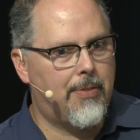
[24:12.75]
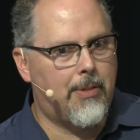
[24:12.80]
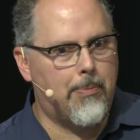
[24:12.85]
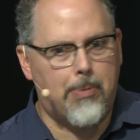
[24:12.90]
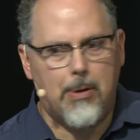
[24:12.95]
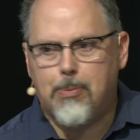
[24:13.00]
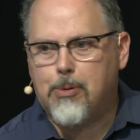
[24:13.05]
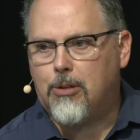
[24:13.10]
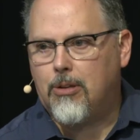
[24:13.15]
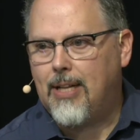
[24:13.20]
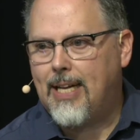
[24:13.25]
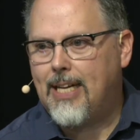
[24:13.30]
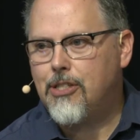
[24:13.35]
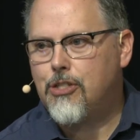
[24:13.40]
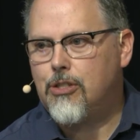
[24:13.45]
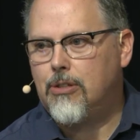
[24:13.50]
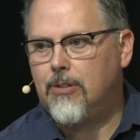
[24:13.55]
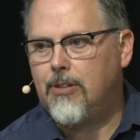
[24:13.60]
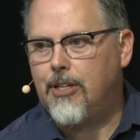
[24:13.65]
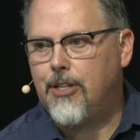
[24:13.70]
The biblical
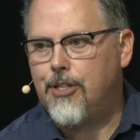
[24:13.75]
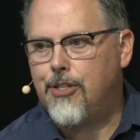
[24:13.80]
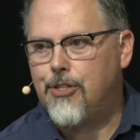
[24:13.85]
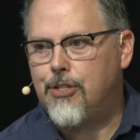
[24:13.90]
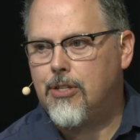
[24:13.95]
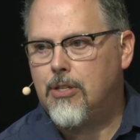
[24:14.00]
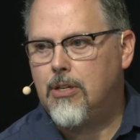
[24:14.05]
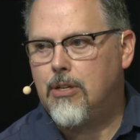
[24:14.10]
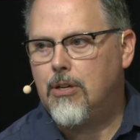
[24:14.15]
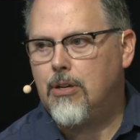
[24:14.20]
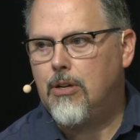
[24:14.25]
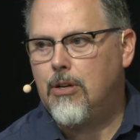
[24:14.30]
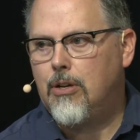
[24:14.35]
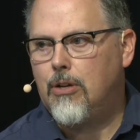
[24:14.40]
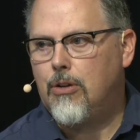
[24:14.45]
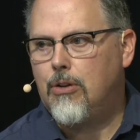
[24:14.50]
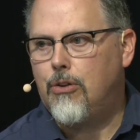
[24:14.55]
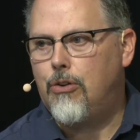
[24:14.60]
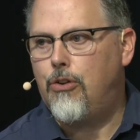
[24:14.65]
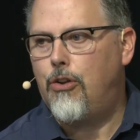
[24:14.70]
answer is
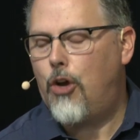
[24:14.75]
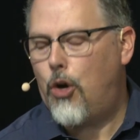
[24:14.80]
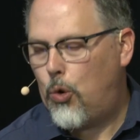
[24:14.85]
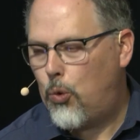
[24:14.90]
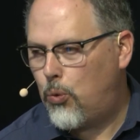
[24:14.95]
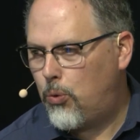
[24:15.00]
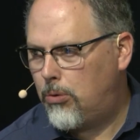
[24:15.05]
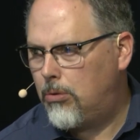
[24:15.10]
no.